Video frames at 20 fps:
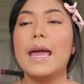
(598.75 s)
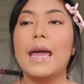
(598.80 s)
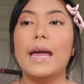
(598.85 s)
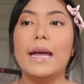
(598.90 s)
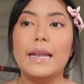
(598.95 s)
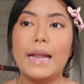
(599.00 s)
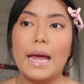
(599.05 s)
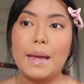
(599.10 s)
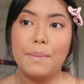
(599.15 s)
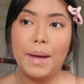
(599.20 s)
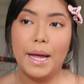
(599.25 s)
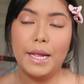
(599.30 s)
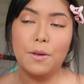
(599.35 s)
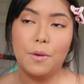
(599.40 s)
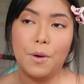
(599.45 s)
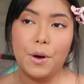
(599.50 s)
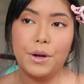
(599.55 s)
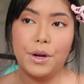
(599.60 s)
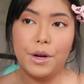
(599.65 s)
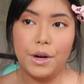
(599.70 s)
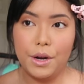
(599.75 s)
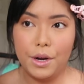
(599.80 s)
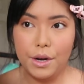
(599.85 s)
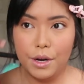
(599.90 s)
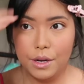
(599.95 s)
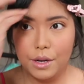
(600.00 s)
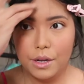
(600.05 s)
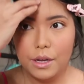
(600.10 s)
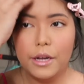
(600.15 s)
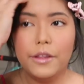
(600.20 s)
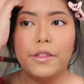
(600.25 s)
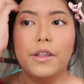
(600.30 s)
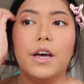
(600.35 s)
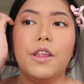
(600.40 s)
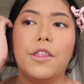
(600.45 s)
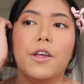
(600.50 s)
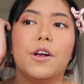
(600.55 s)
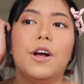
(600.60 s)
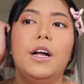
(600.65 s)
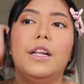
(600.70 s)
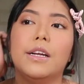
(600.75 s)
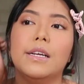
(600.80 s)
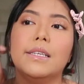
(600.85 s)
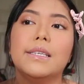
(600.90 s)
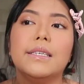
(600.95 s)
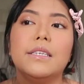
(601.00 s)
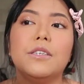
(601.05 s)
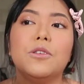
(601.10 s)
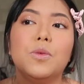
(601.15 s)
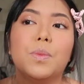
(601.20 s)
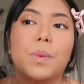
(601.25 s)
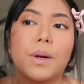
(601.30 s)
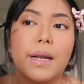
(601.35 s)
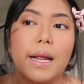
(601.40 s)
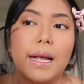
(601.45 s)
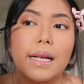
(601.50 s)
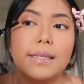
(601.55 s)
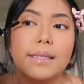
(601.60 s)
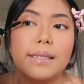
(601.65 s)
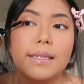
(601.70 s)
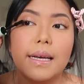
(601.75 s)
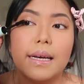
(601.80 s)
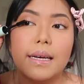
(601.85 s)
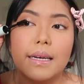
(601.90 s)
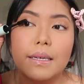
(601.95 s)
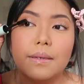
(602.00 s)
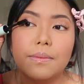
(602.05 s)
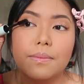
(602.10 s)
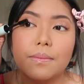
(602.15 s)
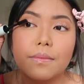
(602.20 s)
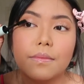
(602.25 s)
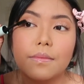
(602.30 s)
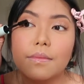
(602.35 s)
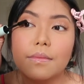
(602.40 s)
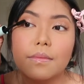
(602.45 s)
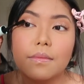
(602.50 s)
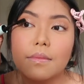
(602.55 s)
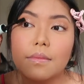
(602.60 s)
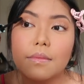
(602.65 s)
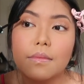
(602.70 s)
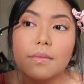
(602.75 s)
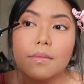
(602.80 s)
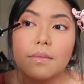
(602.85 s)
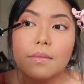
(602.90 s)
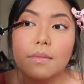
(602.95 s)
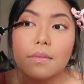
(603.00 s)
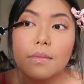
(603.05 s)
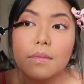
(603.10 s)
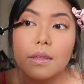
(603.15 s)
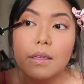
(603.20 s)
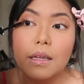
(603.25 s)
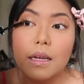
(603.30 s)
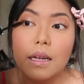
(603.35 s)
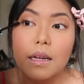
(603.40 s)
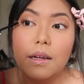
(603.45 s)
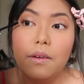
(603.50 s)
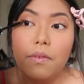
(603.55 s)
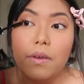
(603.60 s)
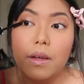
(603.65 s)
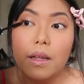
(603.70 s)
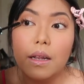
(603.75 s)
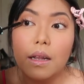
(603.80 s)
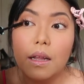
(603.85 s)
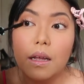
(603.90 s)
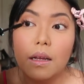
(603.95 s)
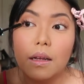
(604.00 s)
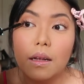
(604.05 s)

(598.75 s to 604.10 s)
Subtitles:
And I might order the other colors kasi super nice niya. And I love it.